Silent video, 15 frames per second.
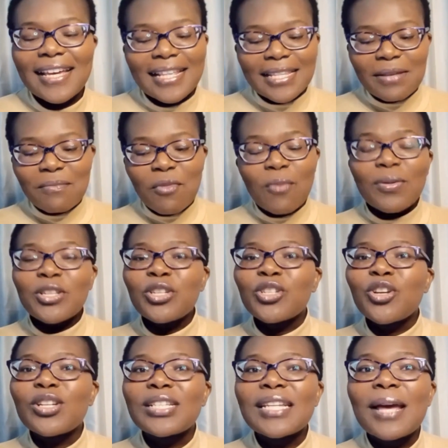The moment you
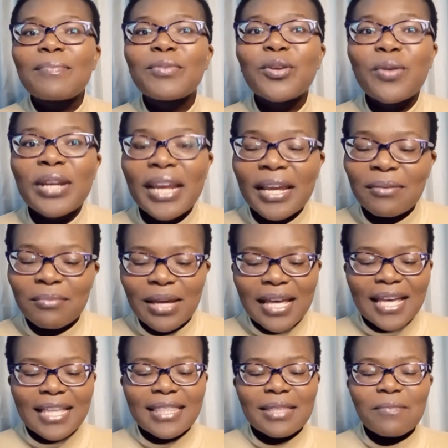don't type your name,
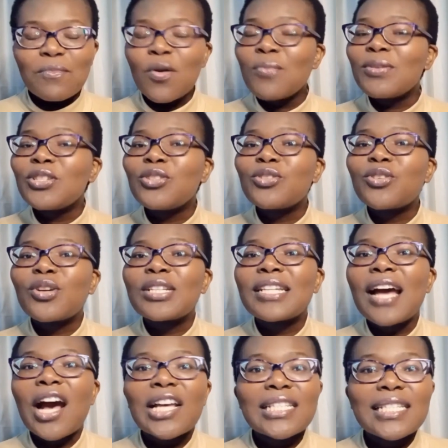the moment you don't
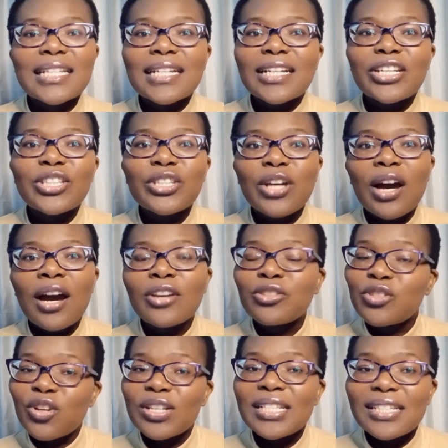ask, you
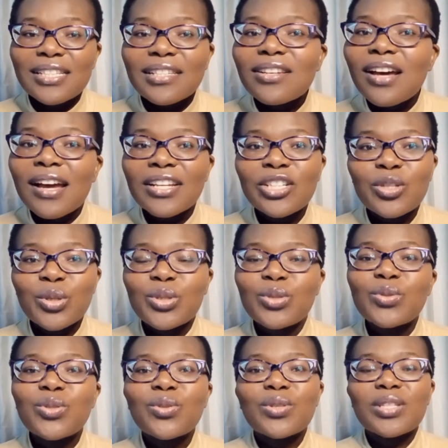don't
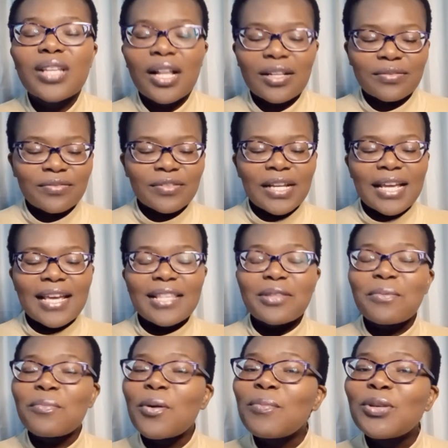introduce yourself, the
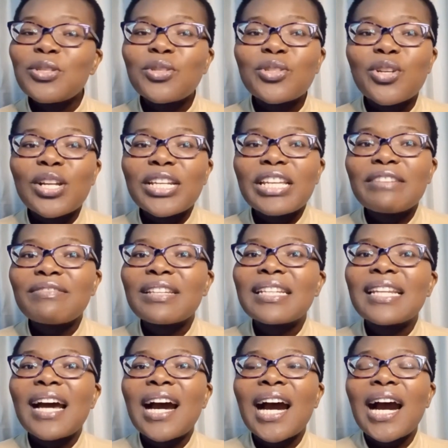moment you don't
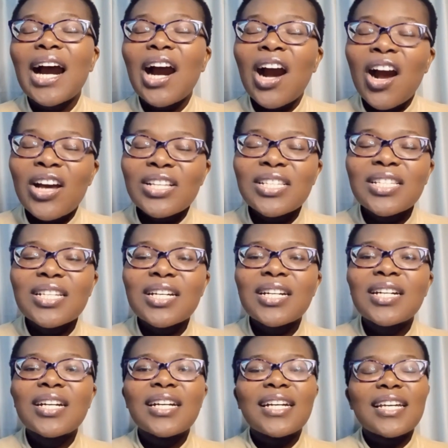even ask
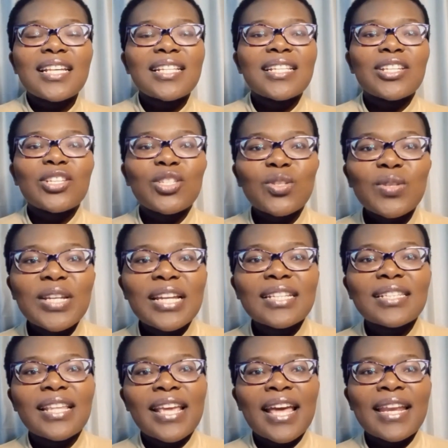the
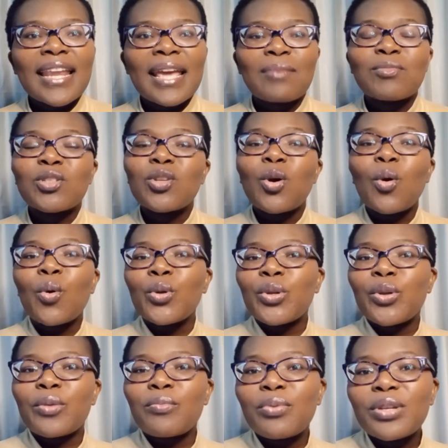student their names, or you
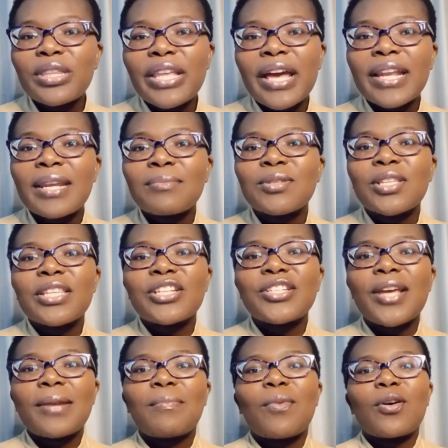don't put their names in the
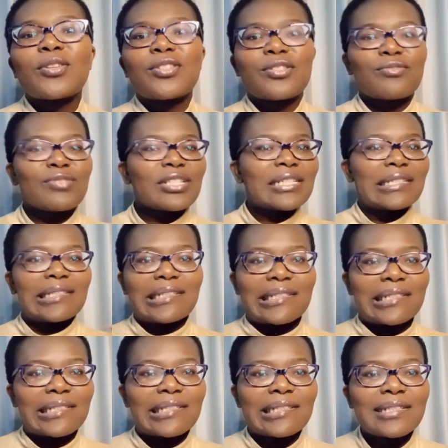chat box,
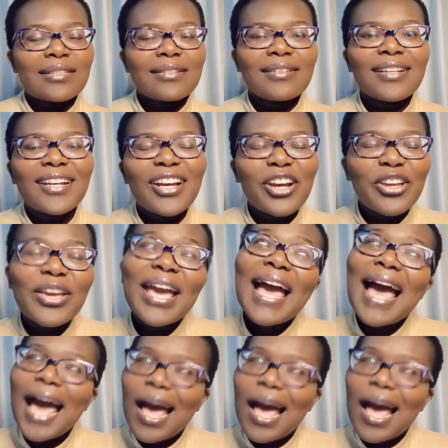yeah.